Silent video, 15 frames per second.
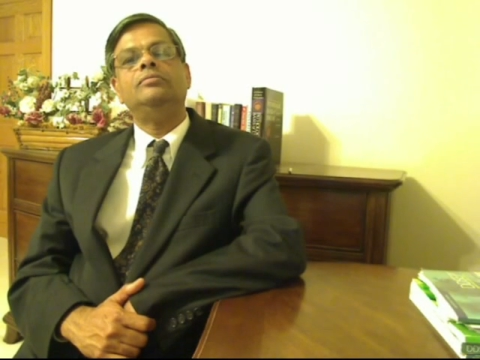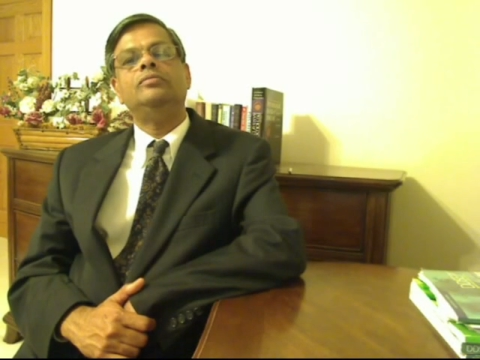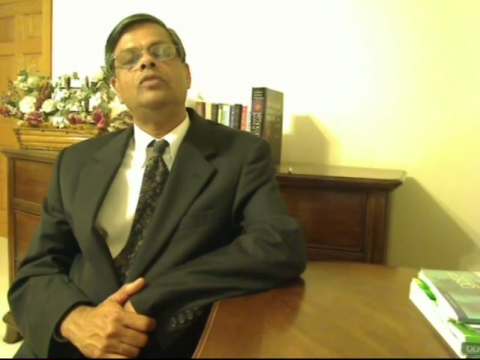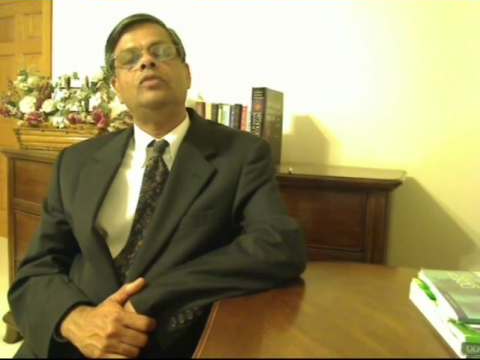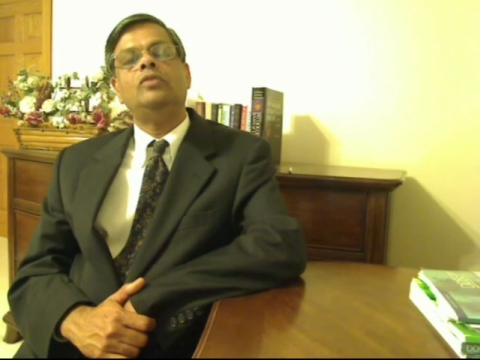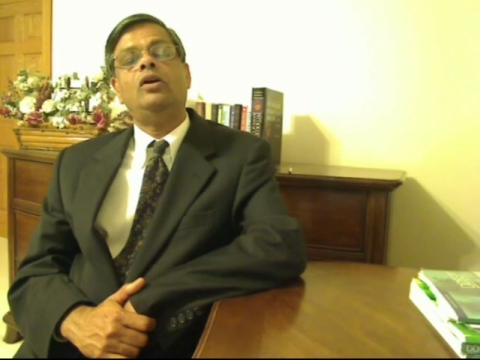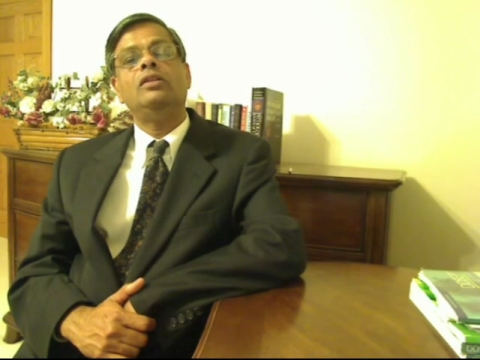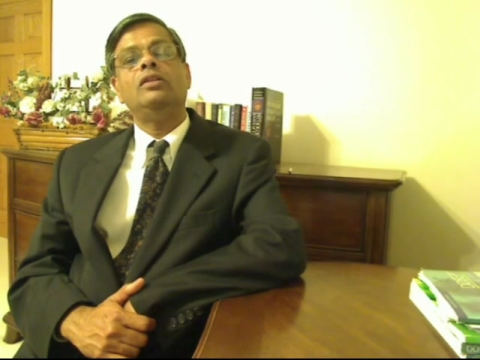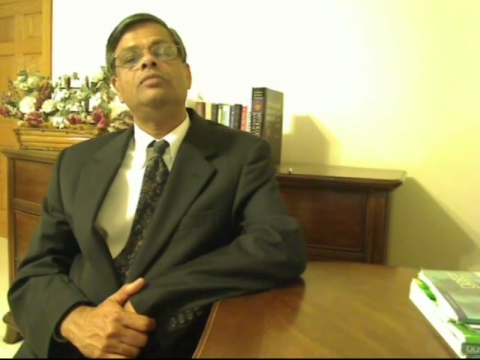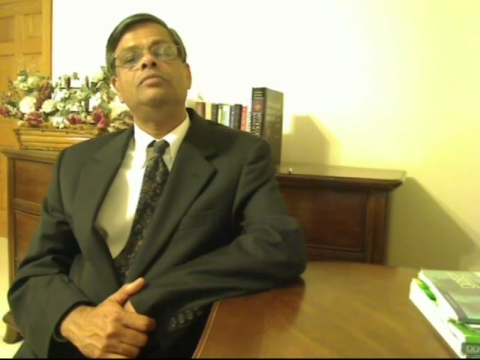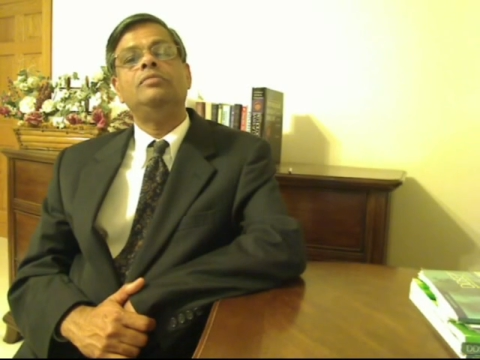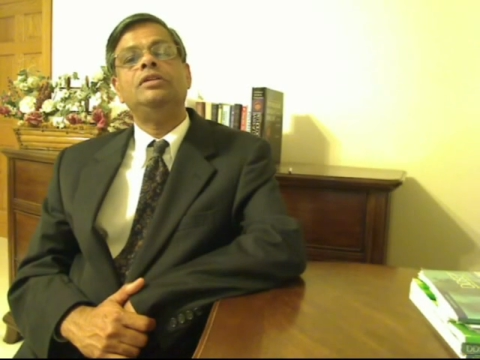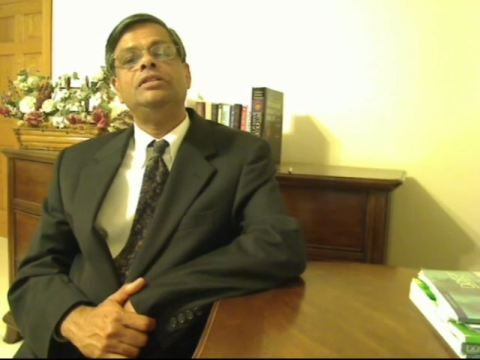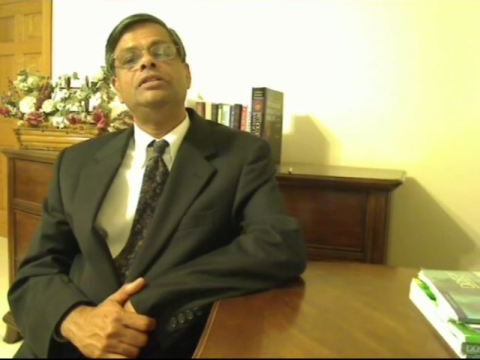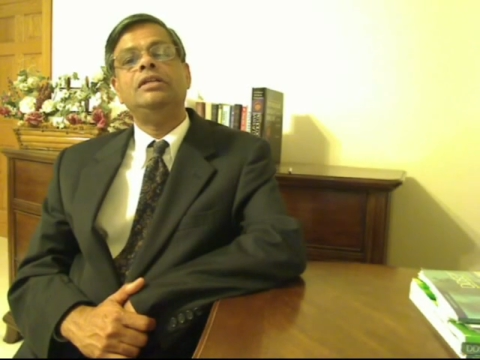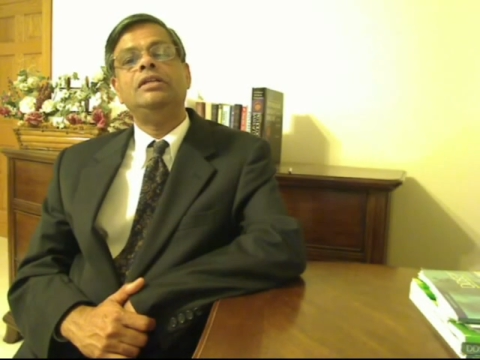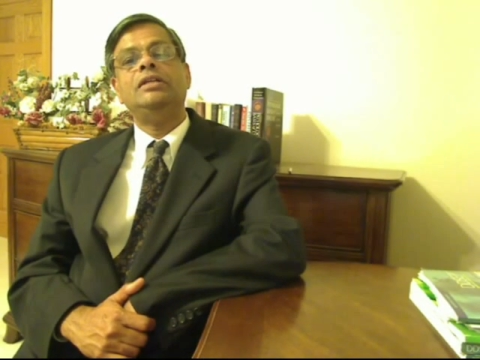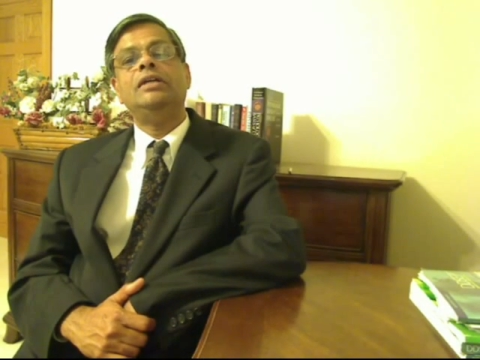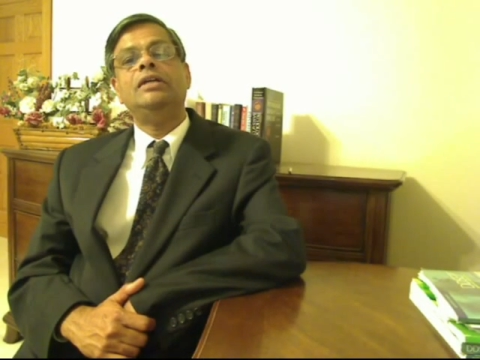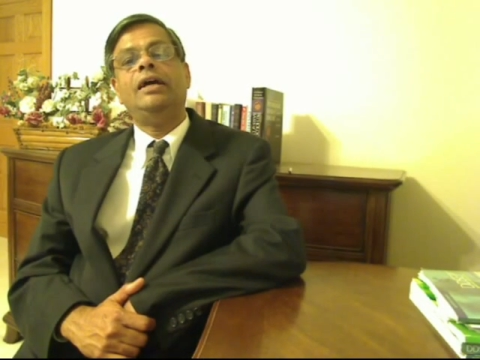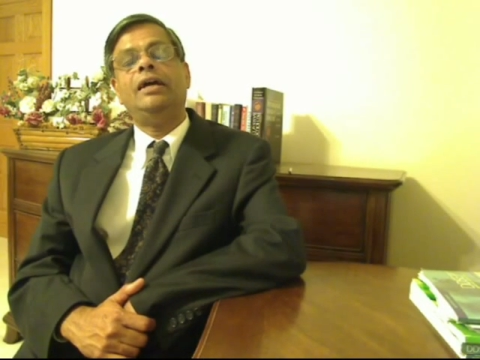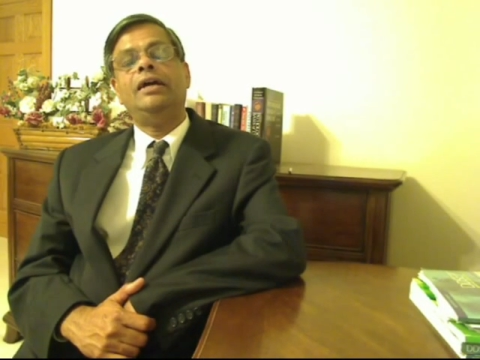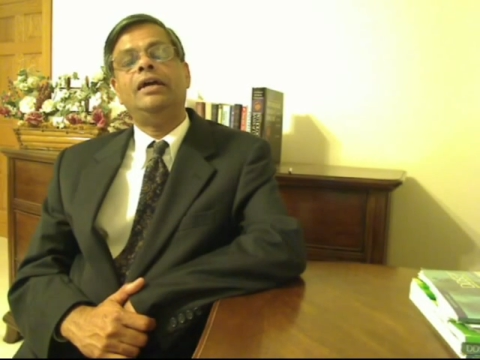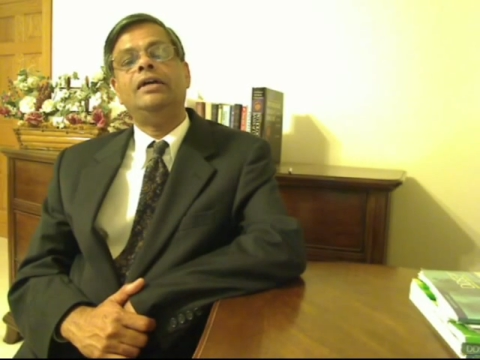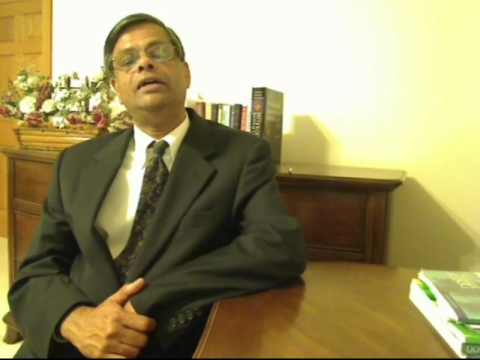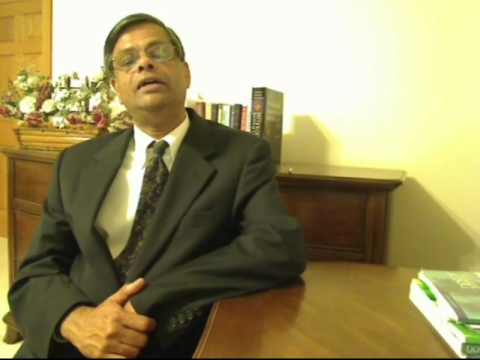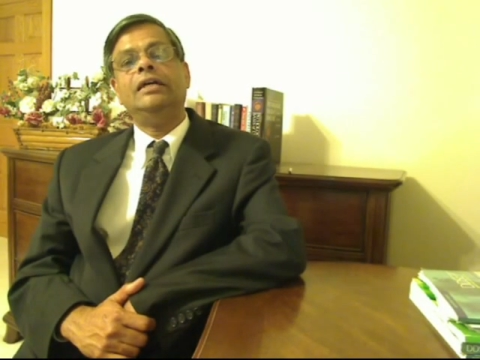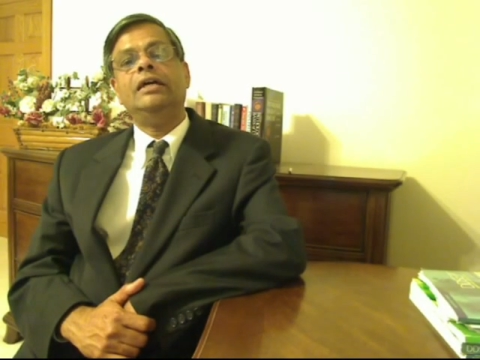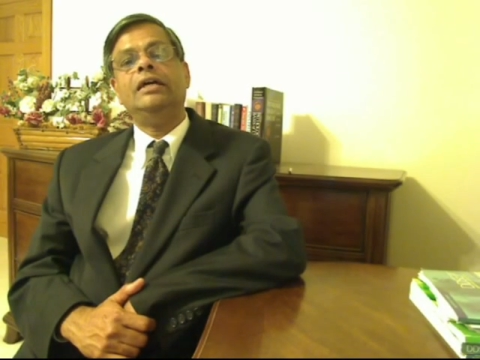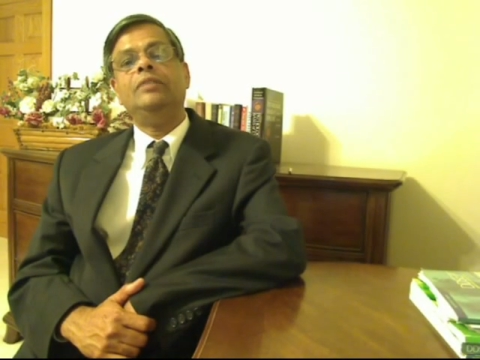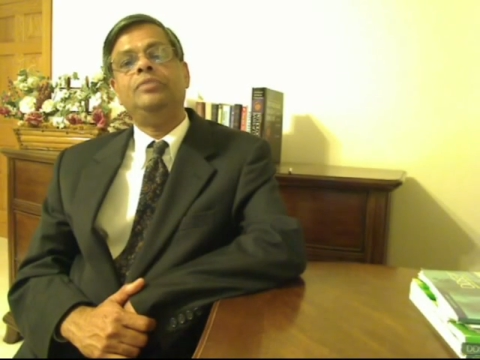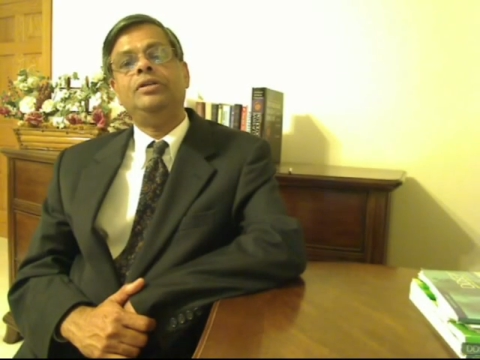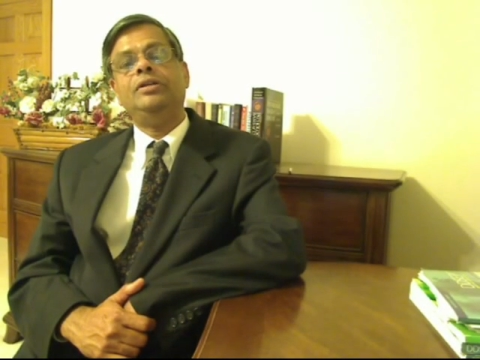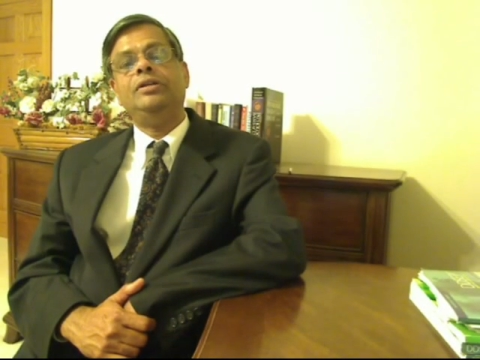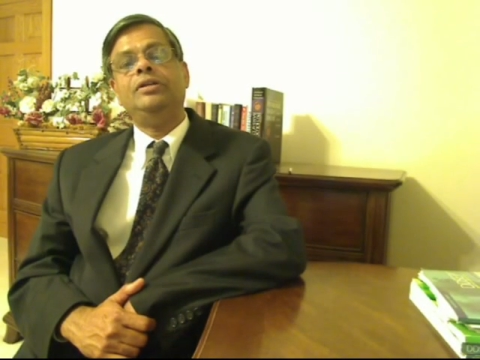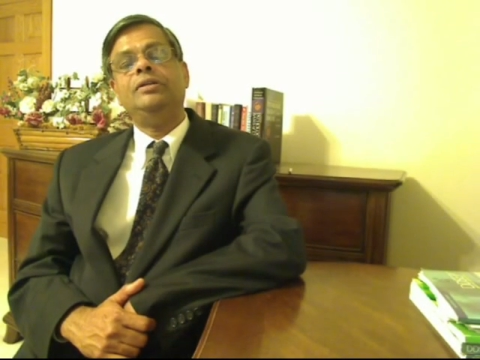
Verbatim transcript: all of them indeed had AIP.